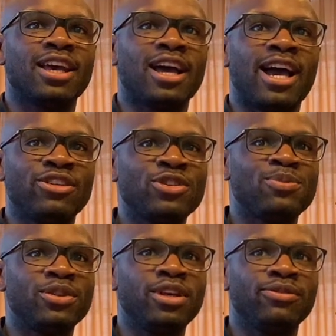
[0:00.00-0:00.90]
I just
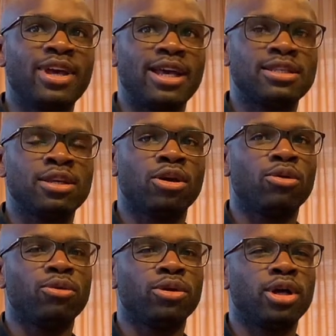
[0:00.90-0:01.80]
believe that, you
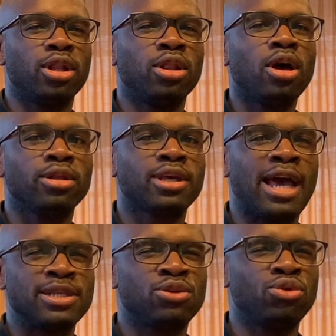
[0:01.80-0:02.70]
know, a lot
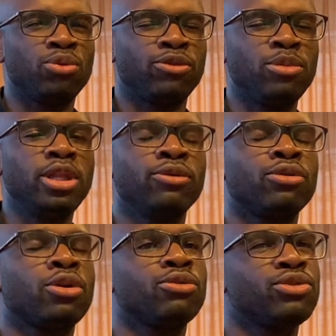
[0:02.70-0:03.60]
has to do with
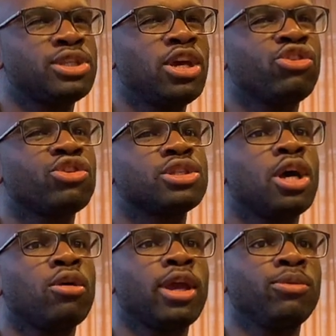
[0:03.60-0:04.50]
meaningful conversations.
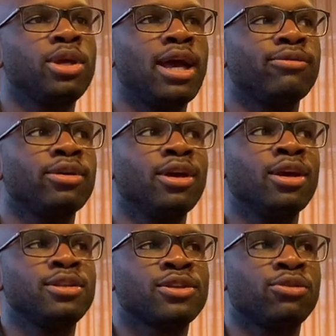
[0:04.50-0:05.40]
How can we have
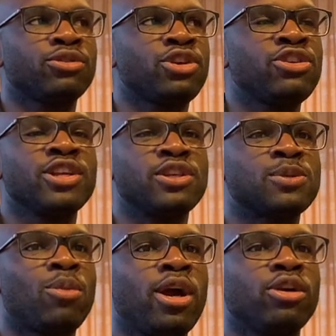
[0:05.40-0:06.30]
this conversation that
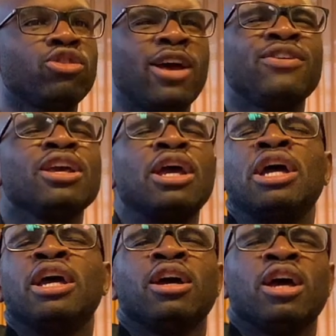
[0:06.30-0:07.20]
inspires each other? I think
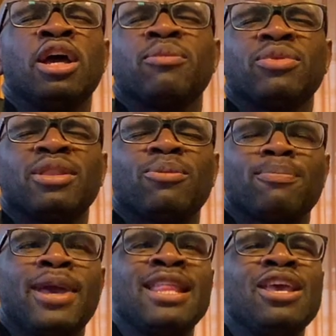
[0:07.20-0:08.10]

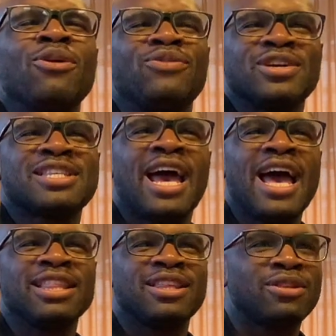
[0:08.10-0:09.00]
many of us
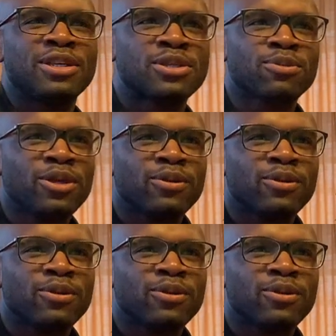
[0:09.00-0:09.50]
had this